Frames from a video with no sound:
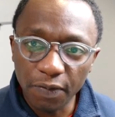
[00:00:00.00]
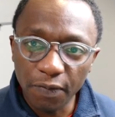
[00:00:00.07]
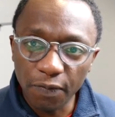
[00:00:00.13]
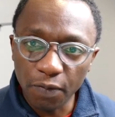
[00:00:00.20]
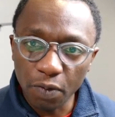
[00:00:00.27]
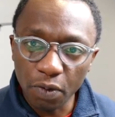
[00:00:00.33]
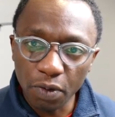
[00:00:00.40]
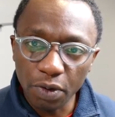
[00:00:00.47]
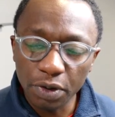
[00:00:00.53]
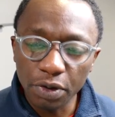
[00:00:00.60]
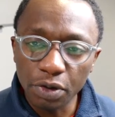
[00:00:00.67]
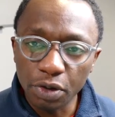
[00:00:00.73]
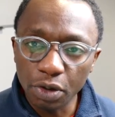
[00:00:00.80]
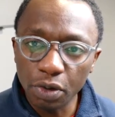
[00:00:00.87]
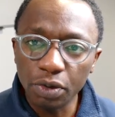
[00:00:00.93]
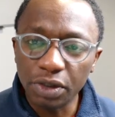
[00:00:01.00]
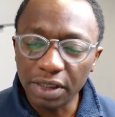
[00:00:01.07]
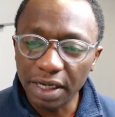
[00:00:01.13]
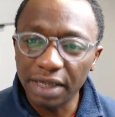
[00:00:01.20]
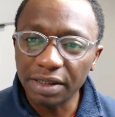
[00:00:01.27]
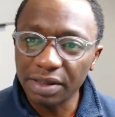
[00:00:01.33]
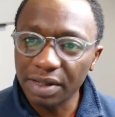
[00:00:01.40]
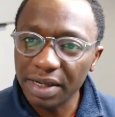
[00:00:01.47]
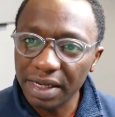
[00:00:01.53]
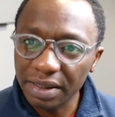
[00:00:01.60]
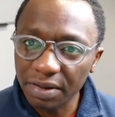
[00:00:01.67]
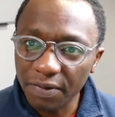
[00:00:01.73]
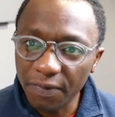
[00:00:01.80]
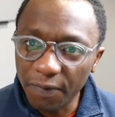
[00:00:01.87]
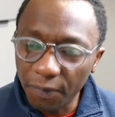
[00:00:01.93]
for those guys. They're
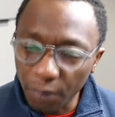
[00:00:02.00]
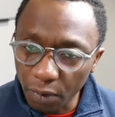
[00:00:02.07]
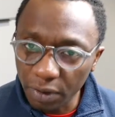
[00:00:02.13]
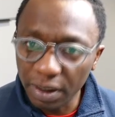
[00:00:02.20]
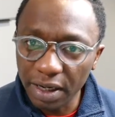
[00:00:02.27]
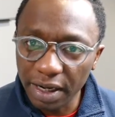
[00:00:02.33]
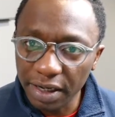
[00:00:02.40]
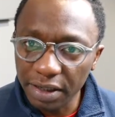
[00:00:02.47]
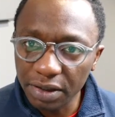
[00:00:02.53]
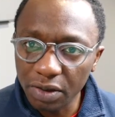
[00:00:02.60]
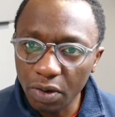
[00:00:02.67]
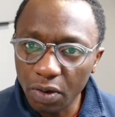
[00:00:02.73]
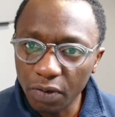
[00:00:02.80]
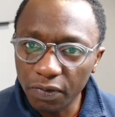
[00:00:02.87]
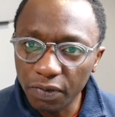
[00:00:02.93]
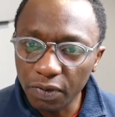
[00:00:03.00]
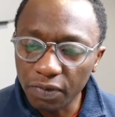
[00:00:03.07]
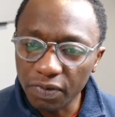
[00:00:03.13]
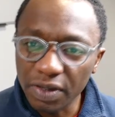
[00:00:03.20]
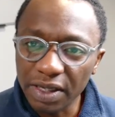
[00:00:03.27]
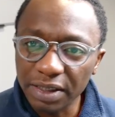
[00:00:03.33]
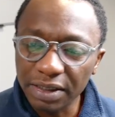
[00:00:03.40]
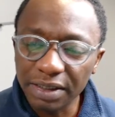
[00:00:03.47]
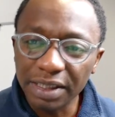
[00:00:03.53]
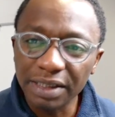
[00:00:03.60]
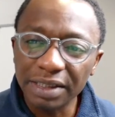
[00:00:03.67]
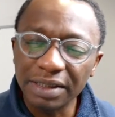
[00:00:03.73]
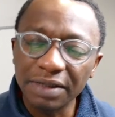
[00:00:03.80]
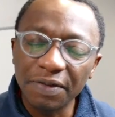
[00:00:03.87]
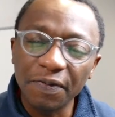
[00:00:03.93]
at the front line of this.
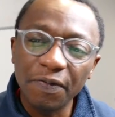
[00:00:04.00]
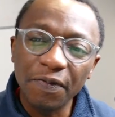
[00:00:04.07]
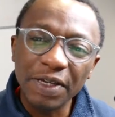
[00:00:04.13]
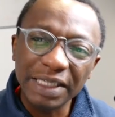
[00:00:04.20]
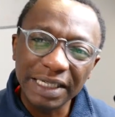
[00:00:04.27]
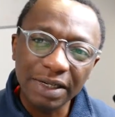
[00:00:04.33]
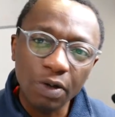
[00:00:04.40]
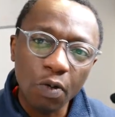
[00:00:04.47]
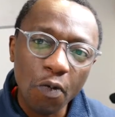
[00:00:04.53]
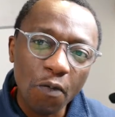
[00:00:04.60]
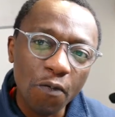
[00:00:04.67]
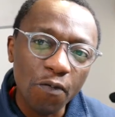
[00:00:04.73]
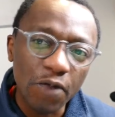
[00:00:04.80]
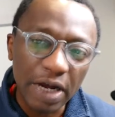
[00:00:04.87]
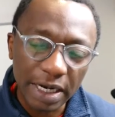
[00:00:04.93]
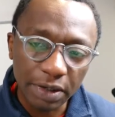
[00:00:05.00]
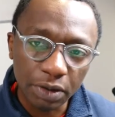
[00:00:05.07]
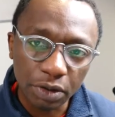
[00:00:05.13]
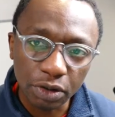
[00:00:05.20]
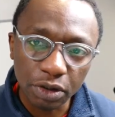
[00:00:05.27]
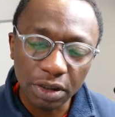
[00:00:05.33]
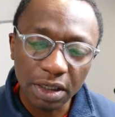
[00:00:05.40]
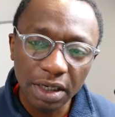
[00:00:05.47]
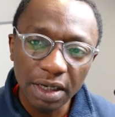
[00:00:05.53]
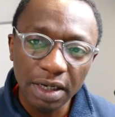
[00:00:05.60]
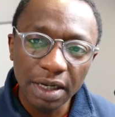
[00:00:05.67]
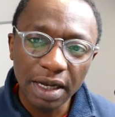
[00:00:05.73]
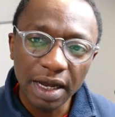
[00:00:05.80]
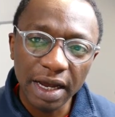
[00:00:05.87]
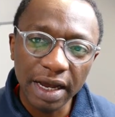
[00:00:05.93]
This is a physical virus,
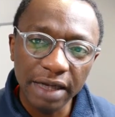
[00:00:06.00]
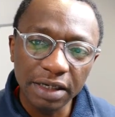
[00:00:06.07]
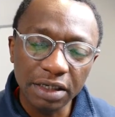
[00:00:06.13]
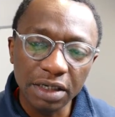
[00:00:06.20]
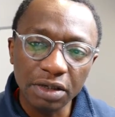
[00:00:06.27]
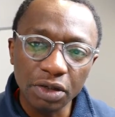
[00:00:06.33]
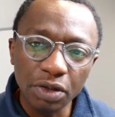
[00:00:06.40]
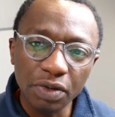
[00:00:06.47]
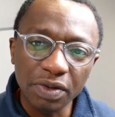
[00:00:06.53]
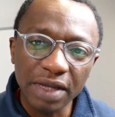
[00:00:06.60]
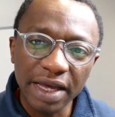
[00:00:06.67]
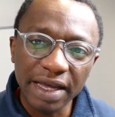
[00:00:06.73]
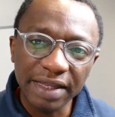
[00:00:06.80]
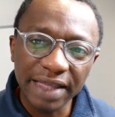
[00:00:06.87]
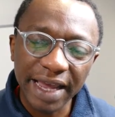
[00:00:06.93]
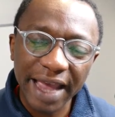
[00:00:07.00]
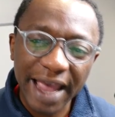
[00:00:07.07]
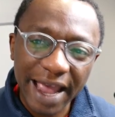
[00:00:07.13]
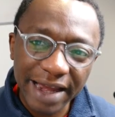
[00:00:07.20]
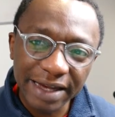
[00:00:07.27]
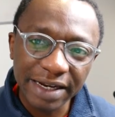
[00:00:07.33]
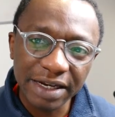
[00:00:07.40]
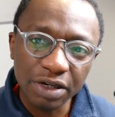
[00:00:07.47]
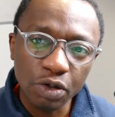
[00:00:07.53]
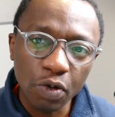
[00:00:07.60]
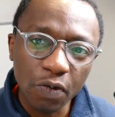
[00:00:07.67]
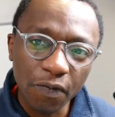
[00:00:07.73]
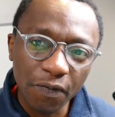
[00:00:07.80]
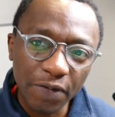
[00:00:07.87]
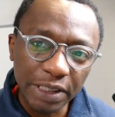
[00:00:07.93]
and they're handling
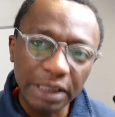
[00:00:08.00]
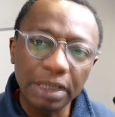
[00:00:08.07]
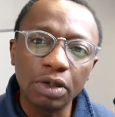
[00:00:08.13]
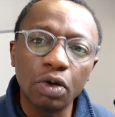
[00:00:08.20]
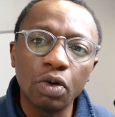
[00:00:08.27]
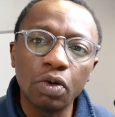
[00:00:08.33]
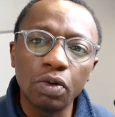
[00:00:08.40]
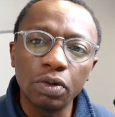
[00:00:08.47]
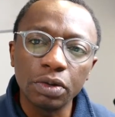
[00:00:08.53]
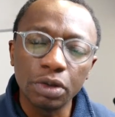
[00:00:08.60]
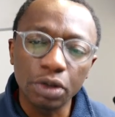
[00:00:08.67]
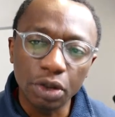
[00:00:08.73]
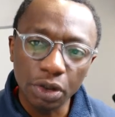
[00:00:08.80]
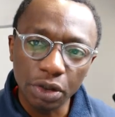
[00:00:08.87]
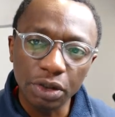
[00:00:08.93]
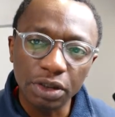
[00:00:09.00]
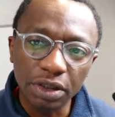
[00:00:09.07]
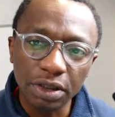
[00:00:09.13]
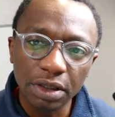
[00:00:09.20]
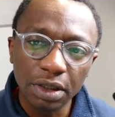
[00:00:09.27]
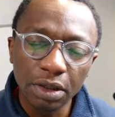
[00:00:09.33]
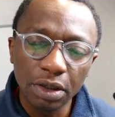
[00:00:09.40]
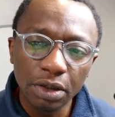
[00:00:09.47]
your physical goods.